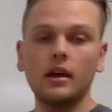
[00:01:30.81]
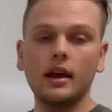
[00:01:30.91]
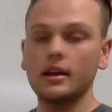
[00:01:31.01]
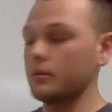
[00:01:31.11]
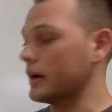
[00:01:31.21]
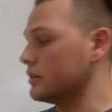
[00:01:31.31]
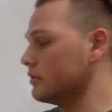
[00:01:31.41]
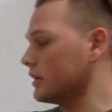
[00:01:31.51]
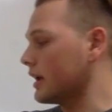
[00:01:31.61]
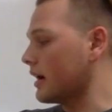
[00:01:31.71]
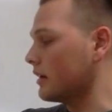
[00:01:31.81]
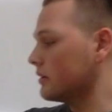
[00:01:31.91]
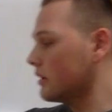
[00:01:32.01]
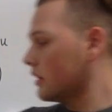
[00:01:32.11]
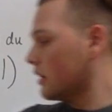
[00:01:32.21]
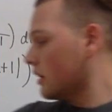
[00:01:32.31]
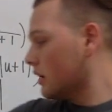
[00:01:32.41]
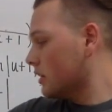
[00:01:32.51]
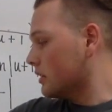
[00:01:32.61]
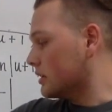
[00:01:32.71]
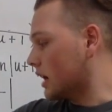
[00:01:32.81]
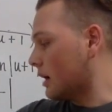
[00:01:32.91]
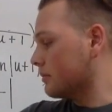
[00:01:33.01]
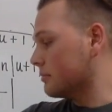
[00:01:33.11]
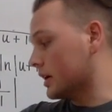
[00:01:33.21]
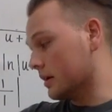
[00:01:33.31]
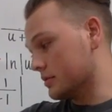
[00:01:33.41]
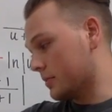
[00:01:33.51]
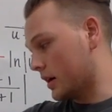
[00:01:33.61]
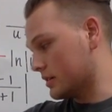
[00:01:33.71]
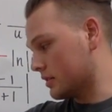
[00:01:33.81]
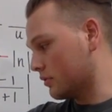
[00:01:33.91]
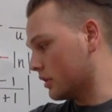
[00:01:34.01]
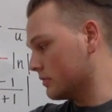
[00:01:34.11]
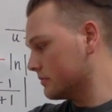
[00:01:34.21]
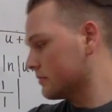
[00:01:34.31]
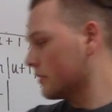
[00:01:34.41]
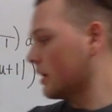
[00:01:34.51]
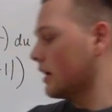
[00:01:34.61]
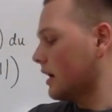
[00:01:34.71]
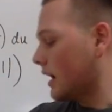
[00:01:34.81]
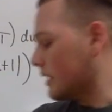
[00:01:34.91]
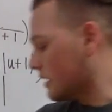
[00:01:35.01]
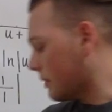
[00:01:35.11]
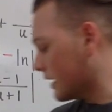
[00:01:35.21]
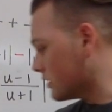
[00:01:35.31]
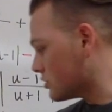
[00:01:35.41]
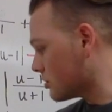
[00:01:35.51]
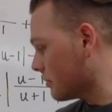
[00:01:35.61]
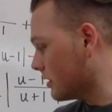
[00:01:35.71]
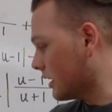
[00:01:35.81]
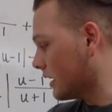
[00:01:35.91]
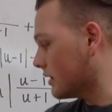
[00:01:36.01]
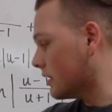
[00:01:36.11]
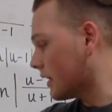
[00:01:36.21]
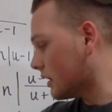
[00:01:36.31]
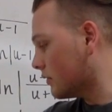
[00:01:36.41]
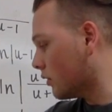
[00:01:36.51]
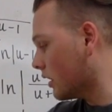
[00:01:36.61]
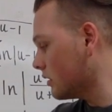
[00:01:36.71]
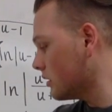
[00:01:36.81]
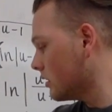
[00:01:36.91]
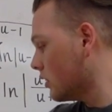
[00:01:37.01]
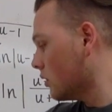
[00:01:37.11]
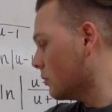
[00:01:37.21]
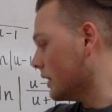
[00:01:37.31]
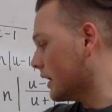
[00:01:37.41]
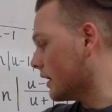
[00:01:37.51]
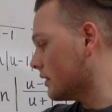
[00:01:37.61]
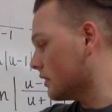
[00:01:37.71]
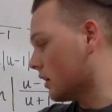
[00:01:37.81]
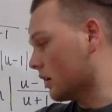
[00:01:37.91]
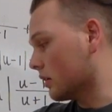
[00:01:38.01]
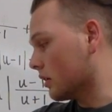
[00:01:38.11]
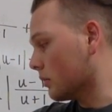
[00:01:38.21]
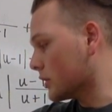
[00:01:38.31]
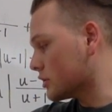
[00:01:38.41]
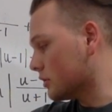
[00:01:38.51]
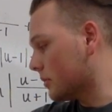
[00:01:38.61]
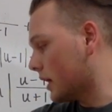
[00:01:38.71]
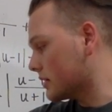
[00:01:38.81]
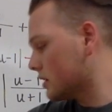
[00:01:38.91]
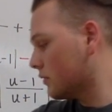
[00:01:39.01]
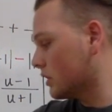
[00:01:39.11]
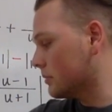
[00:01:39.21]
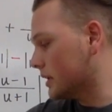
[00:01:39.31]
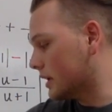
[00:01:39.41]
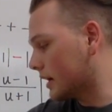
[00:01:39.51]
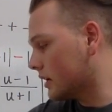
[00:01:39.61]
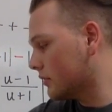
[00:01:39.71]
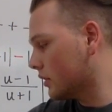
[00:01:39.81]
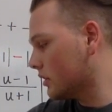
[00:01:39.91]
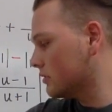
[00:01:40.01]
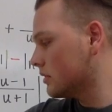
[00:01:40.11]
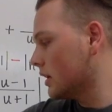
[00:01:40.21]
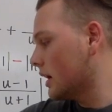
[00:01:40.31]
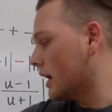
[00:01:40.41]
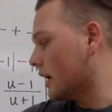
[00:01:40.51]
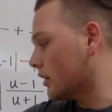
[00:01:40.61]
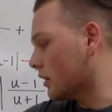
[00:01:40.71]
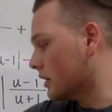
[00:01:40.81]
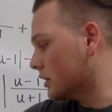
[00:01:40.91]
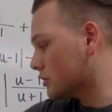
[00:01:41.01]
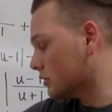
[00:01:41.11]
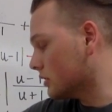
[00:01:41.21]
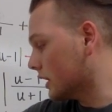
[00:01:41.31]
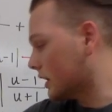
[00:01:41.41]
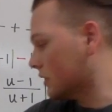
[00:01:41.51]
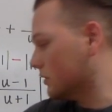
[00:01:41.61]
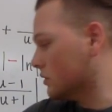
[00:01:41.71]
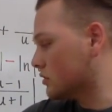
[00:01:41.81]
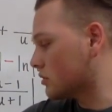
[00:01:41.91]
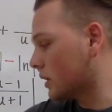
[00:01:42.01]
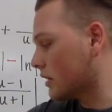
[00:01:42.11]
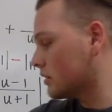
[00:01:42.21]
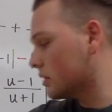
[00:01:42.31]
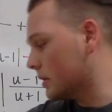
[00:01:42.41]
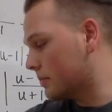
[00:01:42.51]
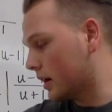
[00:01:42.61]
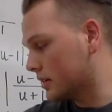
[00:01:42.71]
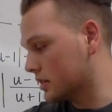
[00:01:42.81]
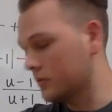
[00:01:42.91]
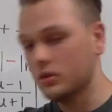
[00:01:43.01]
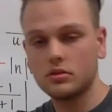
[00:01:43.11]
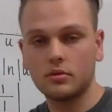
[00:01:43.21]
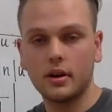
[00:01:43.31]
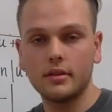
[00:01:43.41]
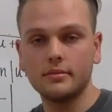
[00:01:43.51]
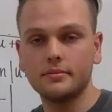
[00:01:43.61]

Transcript: And now by doing that, the top becomes positive 1. And then by distributing in the negative 1, we get our original positive 1 to be negative 1, and our initial negative u squared to be positive u squared.